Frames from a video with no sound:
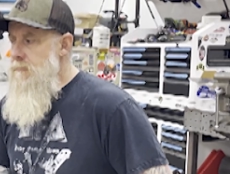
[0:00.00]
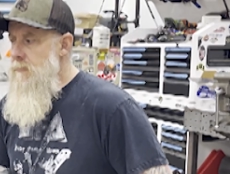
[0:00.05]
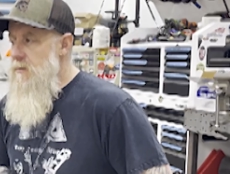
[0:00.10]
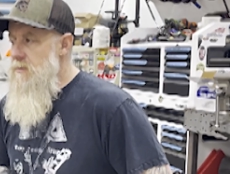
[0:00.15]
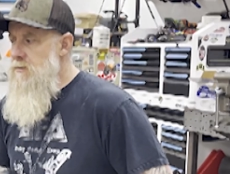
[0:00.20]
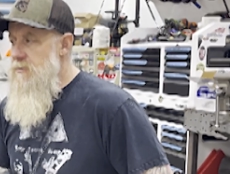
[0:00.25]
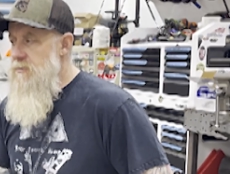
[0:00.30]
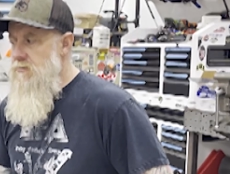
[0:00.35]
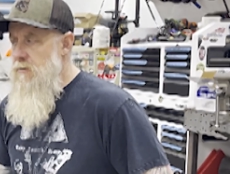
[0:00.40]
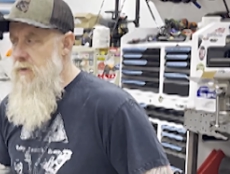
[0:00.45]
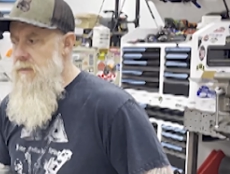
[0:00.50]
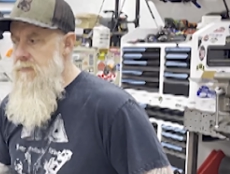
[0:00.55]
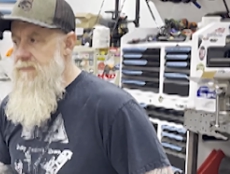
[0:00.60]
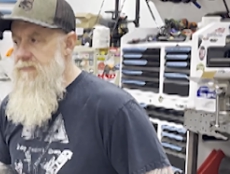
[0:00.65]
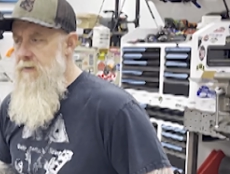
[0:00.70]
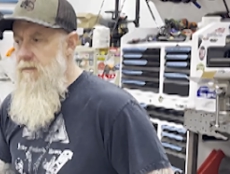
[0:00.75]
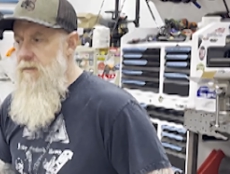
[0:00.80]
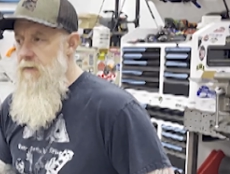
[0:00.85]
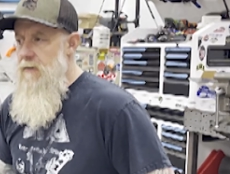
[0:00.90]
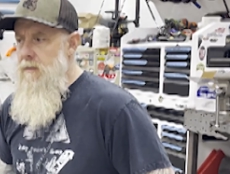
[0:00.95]
just try to
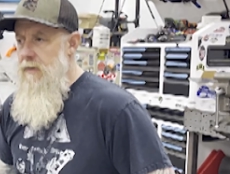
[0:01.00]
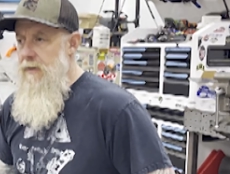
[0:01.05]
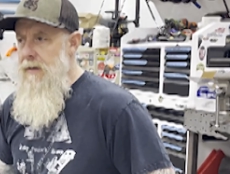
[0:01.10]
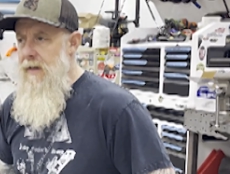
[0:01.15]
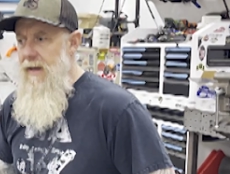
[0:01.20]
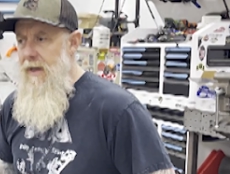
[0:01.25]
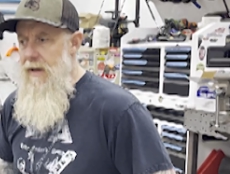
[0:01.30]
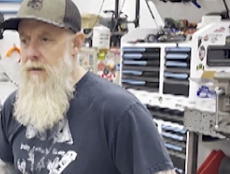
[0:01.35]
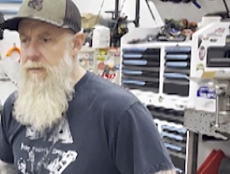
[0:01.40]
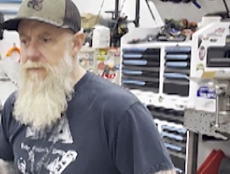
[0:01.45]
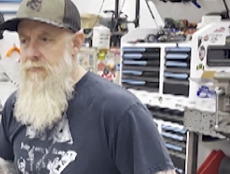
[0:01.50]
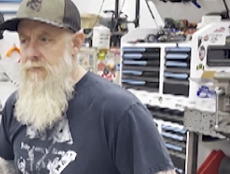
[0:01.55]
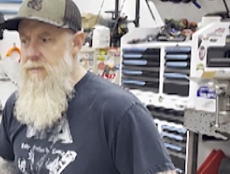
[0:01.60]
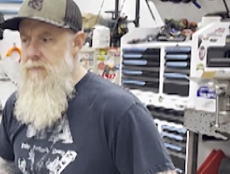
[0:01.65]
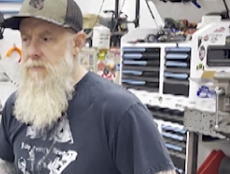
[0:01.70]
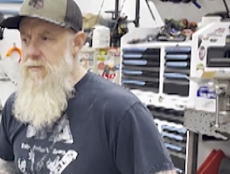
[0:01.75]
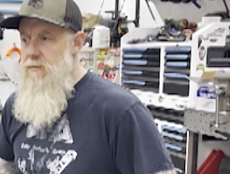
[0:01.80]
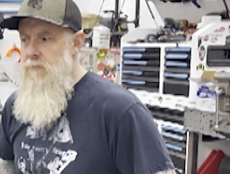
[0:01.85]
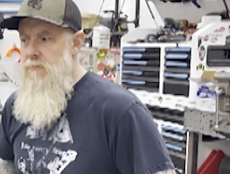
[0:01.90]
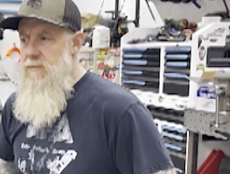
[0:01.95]
figure out like how to
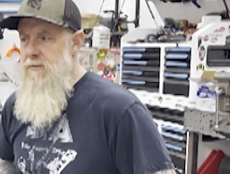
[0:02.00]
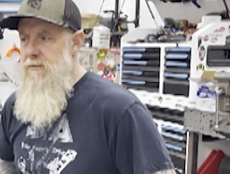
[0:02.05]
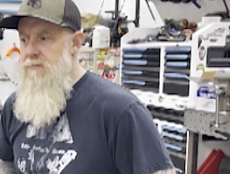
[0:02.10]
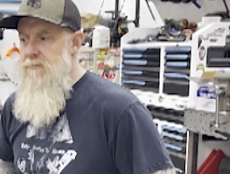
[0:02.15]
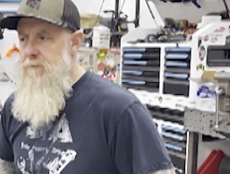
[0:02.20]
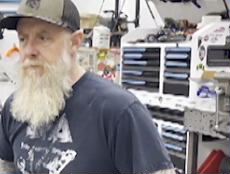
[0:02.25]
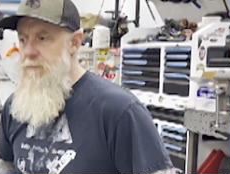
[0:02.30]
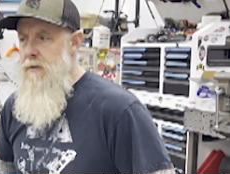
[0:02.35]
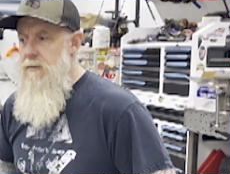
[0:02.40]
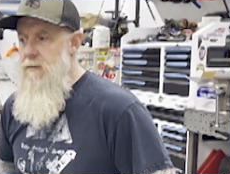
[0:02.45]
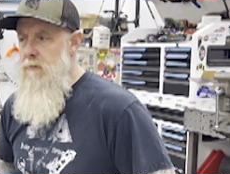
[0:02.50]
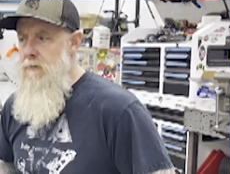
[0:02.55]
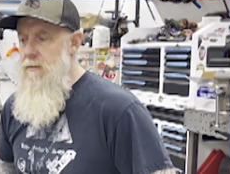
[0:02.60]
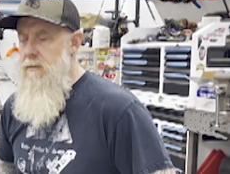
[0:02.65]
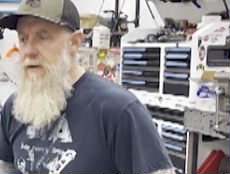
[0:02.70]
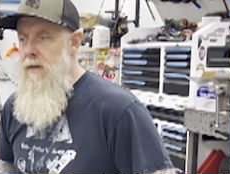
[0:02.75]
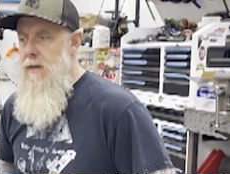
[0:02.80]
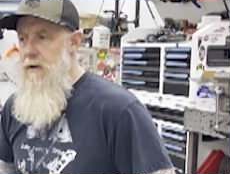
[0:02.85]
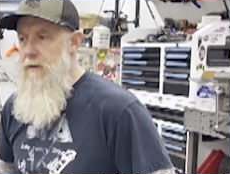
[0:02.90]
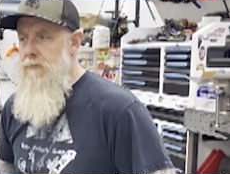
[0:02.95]
use this better
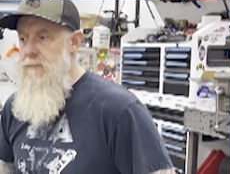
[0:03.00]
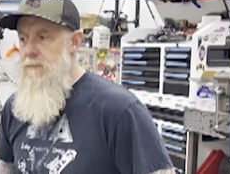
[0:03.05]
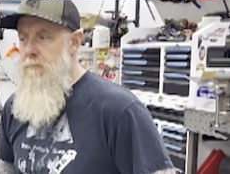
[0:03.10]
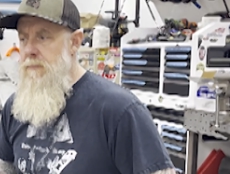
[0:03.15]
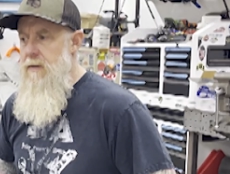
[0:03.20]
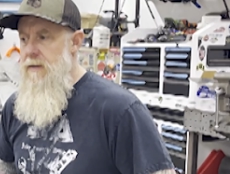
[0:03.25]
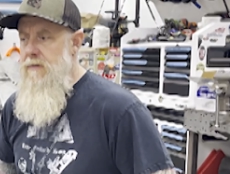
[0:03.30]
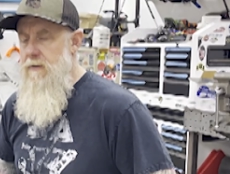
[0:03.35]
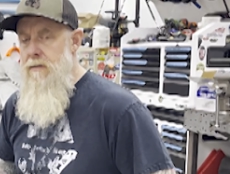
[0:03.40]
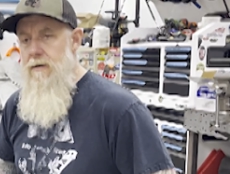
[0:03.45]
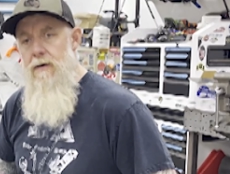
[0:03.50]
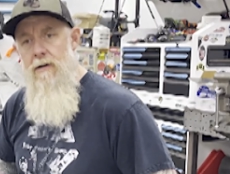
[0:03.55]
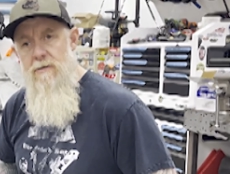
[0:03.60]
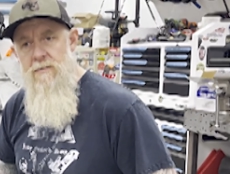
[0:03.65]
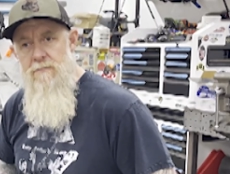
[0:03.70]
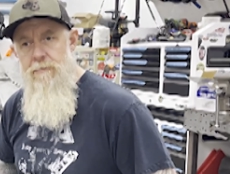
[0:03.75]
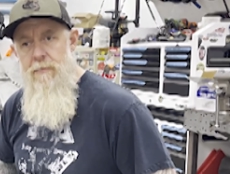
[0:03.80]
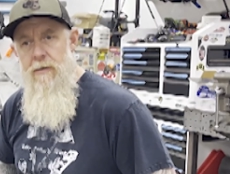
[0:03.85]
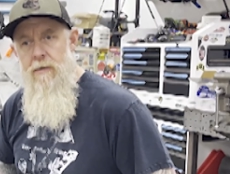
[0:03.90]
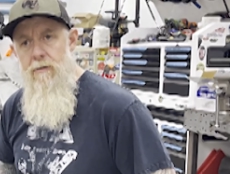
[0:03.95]
and how to make the cuts
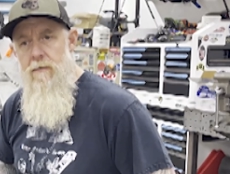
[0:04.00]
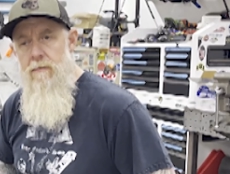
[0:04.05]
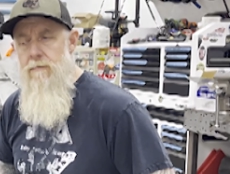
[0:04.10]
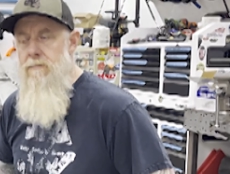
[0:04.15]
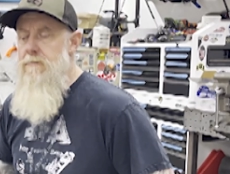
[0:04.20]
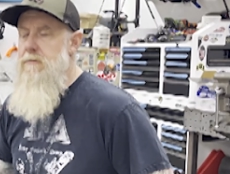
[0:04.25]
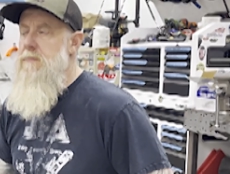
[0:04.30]
better.